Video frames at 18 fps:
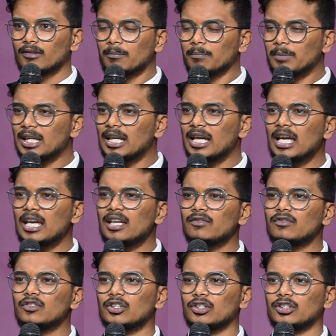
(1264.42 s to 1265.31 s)

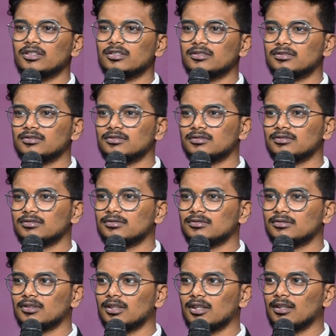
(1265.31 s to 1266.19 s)
Behavior,
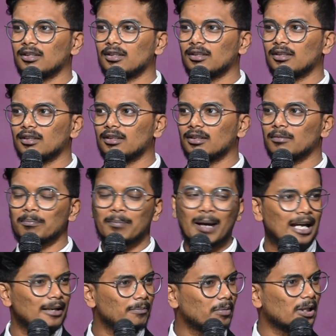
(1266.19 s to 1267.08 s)

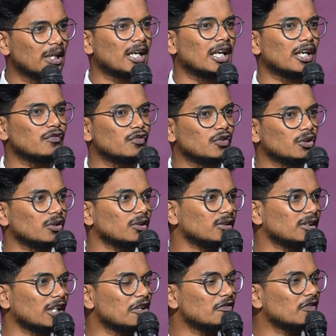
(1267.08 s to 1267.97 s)
bad behavior
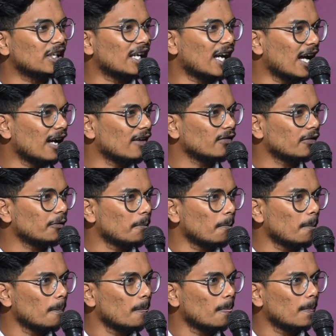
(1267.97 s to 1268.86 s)
that we have,
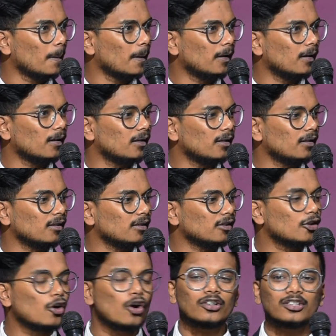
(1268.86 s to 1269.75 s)

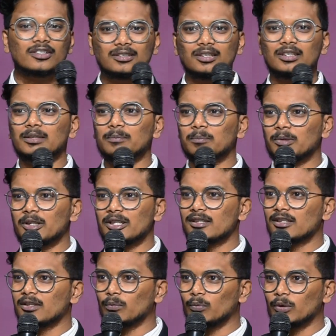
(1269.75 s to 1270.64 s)
God is still
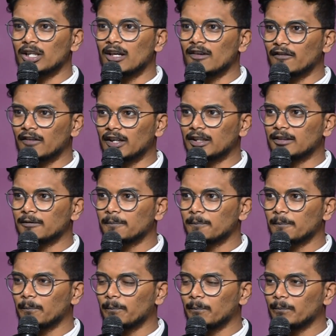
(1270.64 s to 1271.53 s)
impressed with our faith.
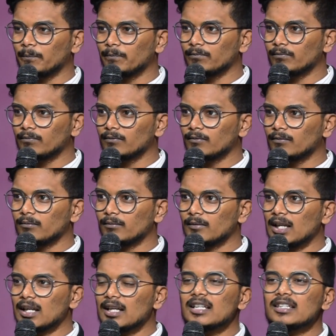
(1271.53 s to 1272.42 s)

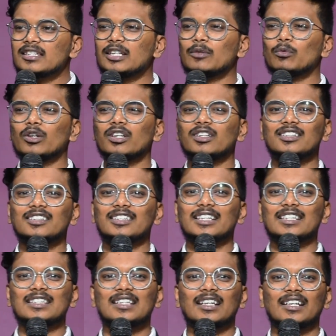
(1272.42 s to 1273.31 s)
See, one of the
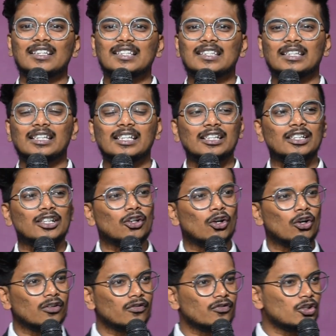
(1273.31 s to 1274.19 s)
things that I see in a
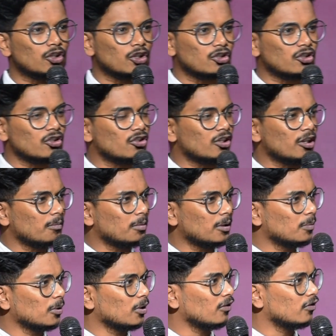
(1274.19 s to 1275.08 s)
lot of churches, dear
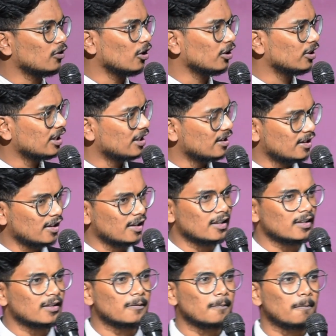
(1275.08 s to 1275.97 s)
people of God, these
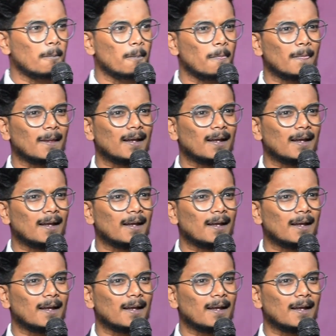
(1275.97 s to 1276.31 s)
days,